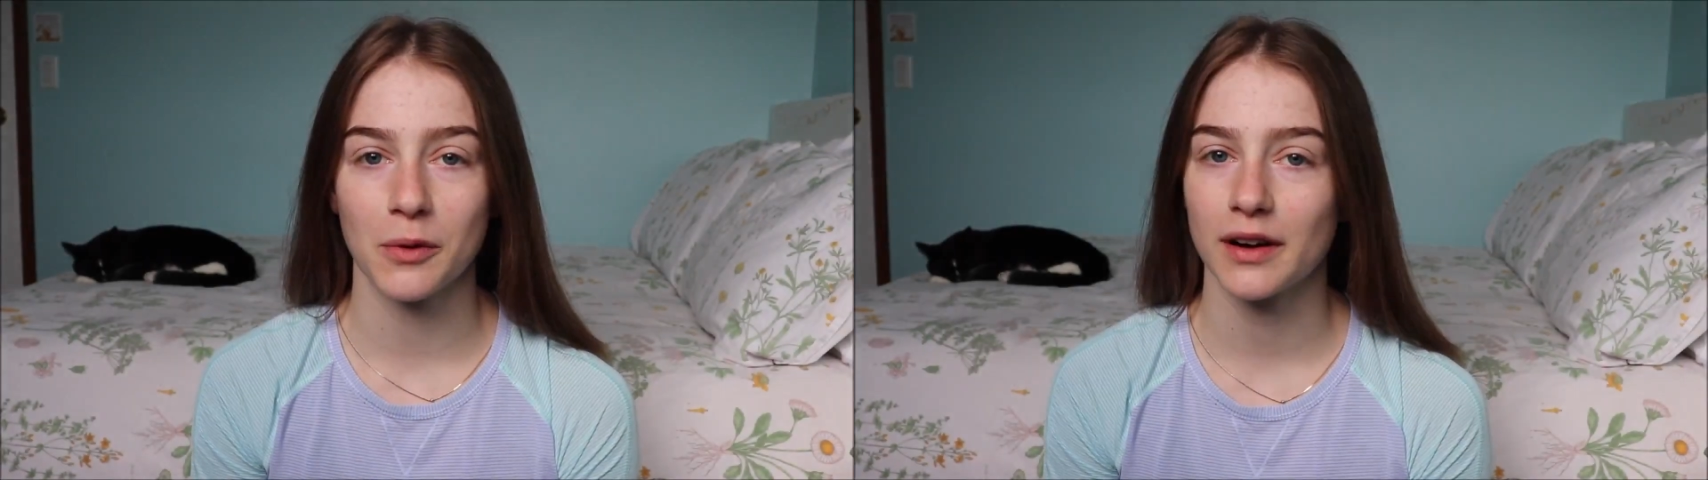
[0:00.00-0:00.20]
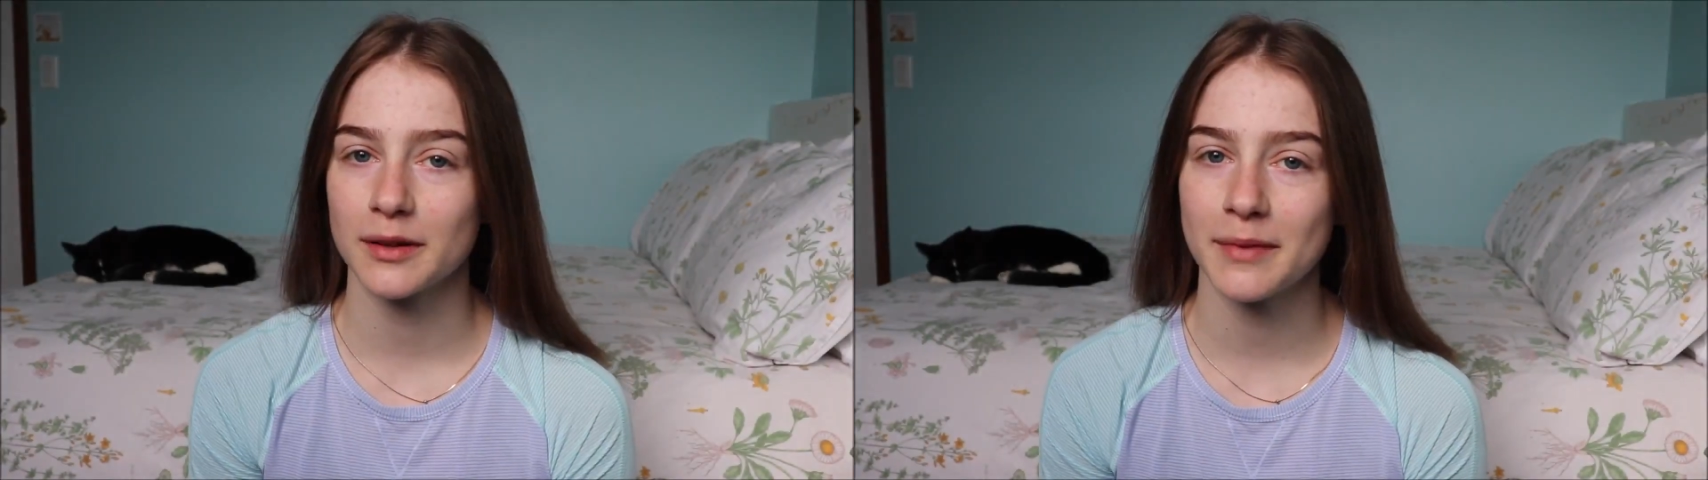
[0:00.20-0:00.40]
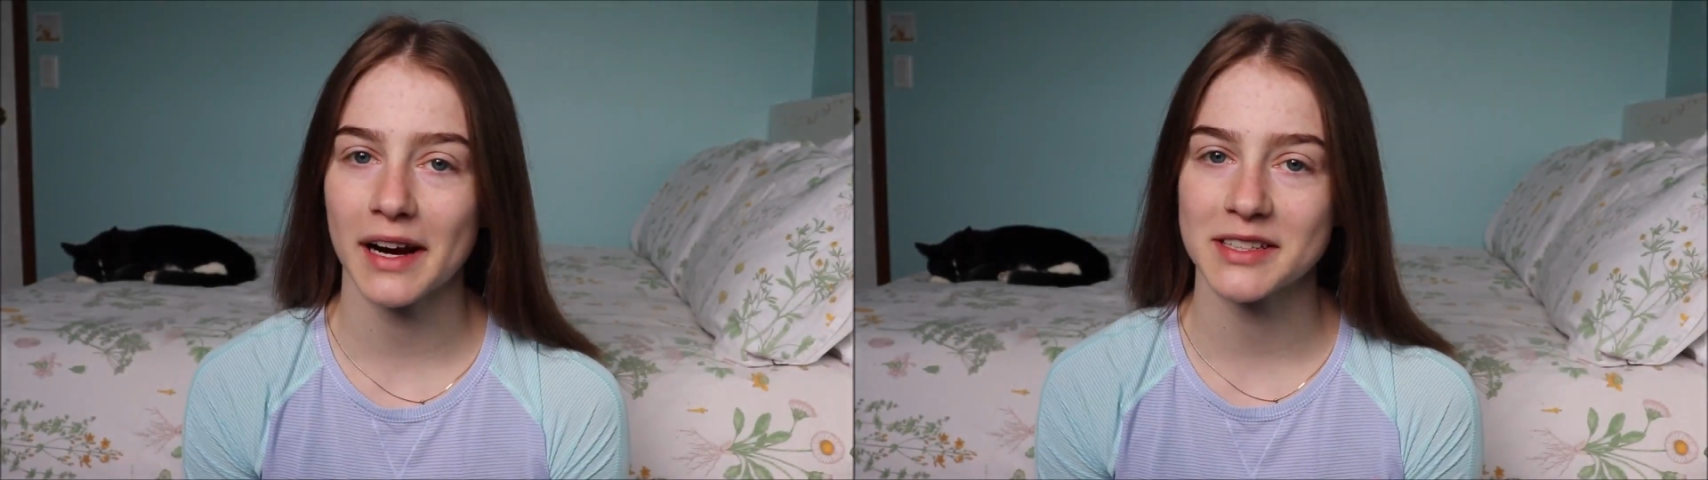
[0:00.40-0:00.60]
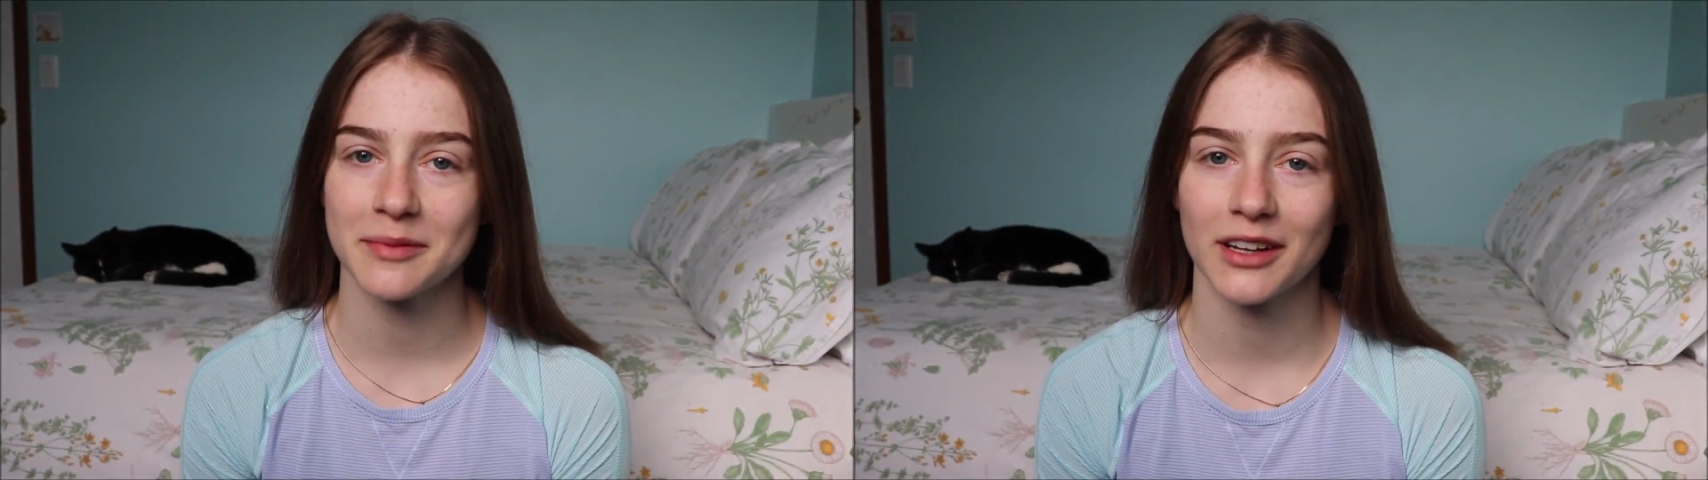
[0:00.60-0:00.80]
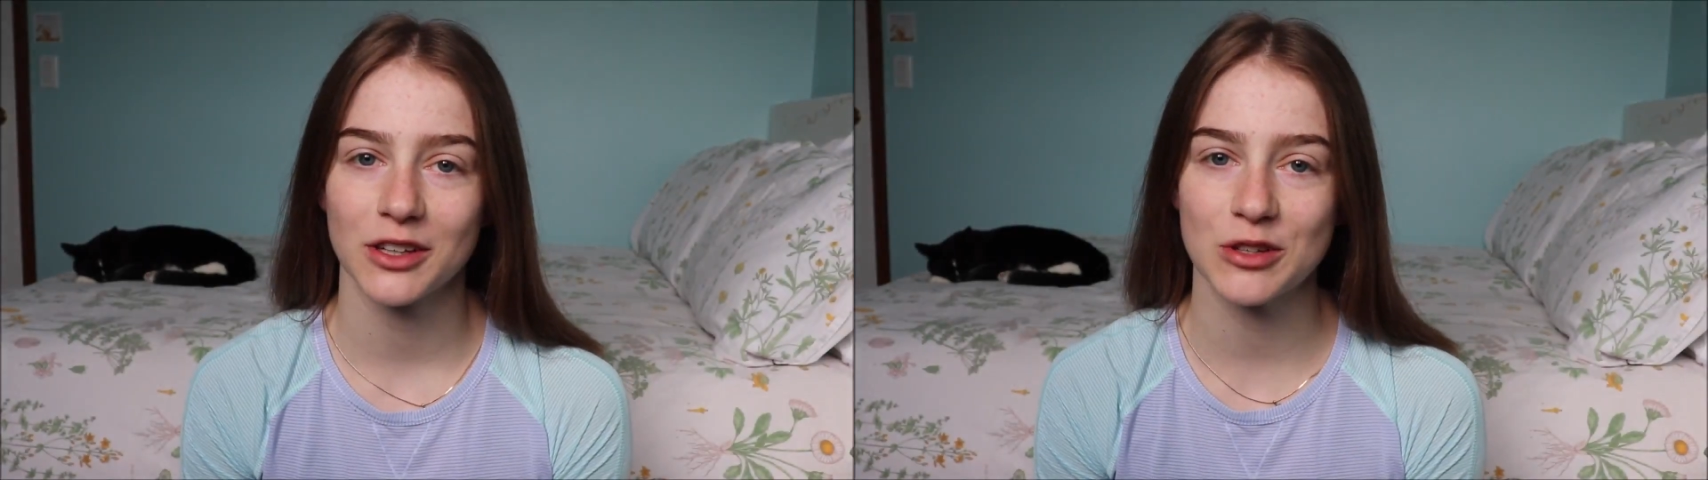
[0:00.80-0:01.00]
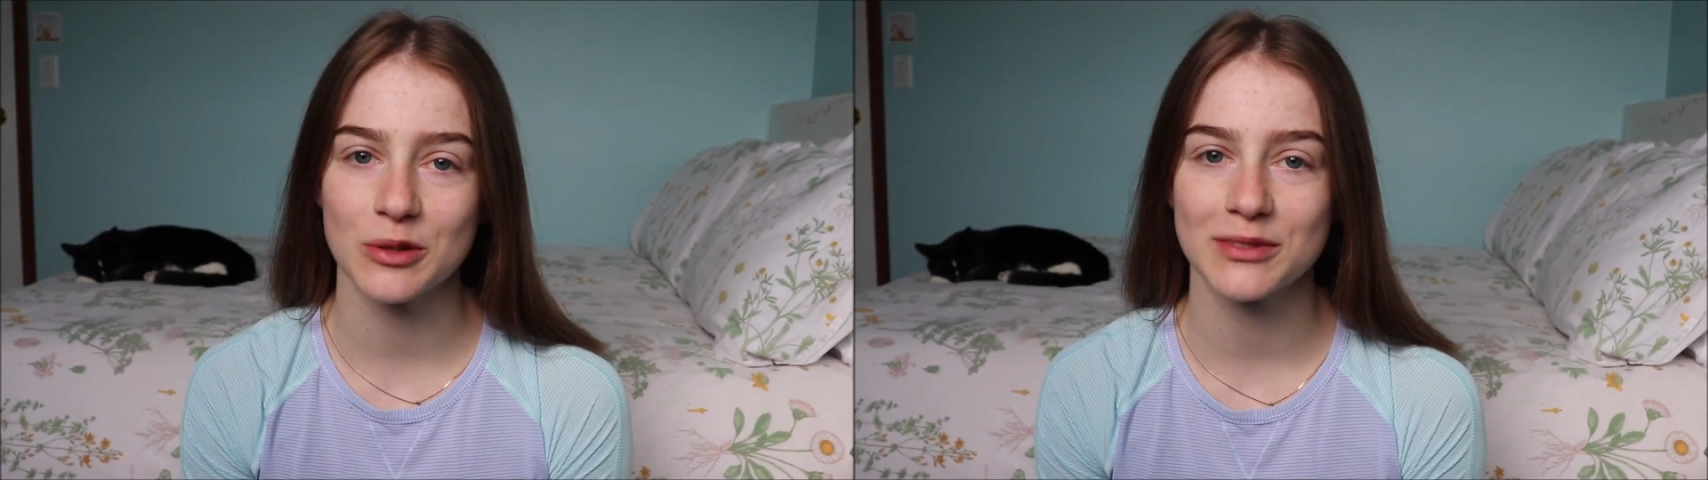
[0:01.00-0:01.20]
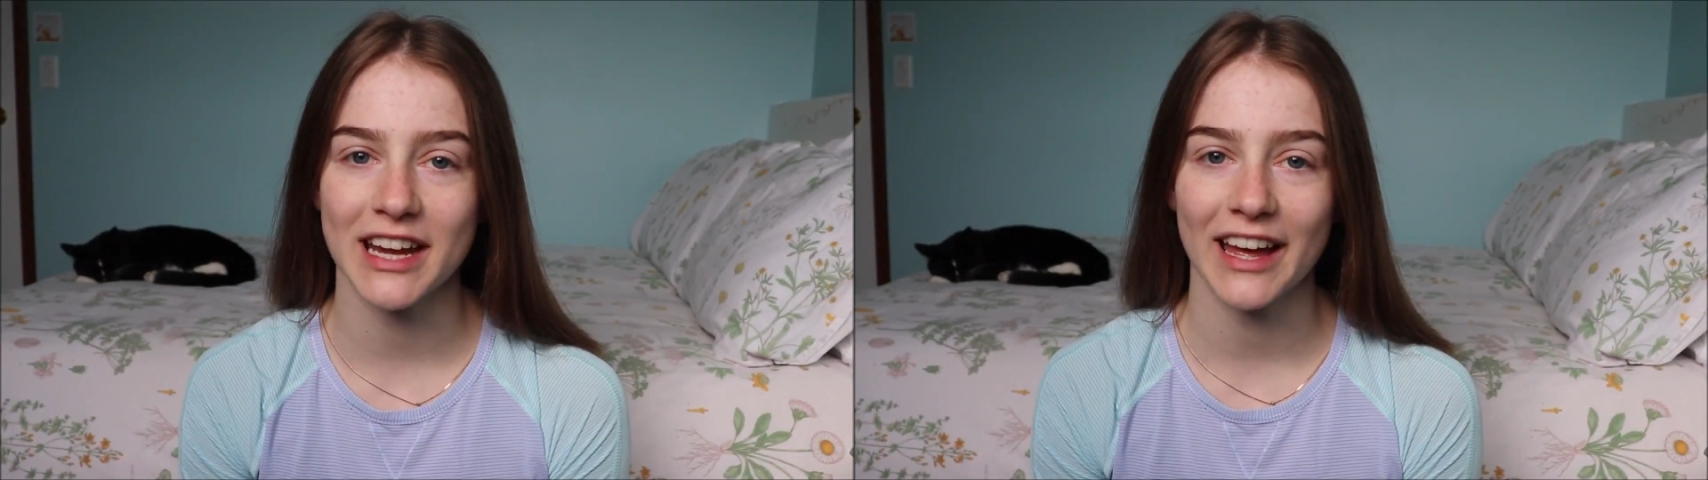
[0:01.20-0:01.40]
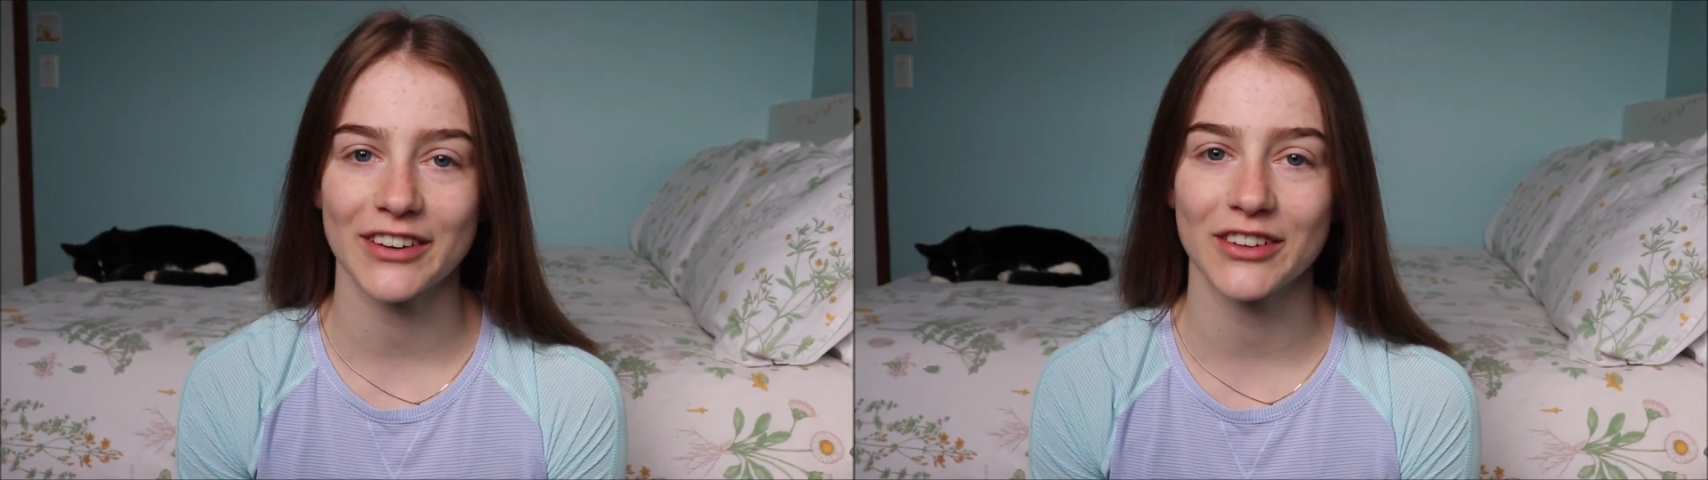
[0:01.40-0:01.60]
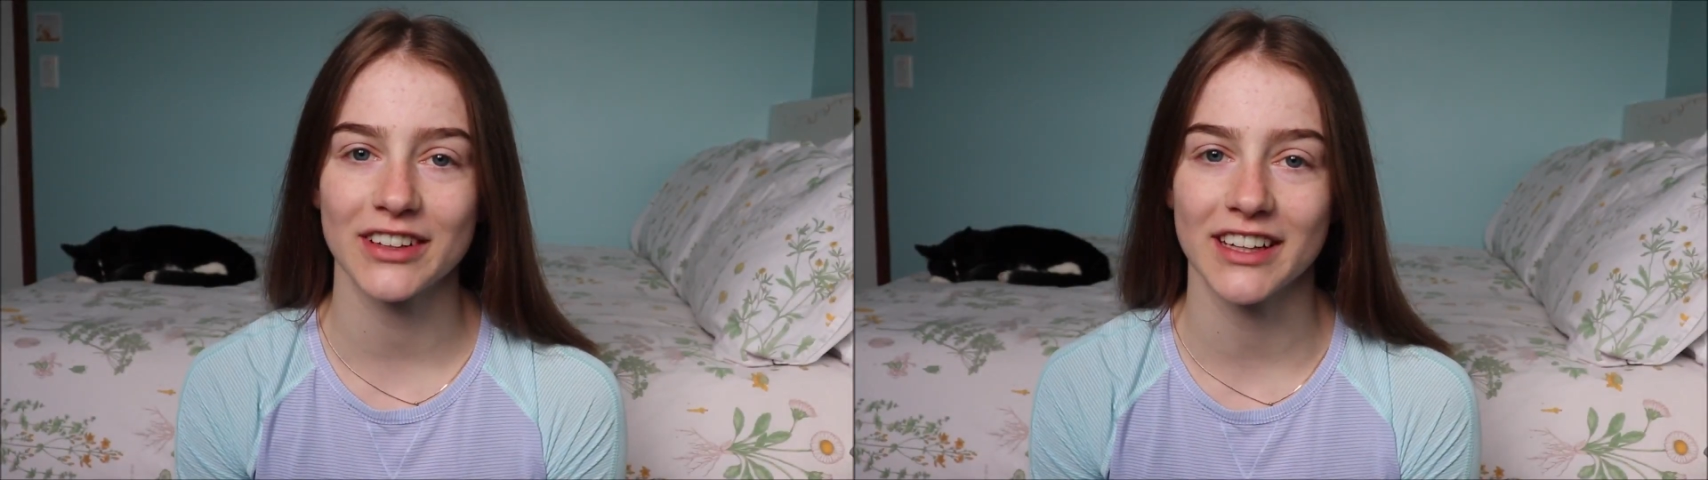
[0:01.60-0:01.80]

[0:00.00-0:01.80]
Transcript: welcome back to my YouTube channel.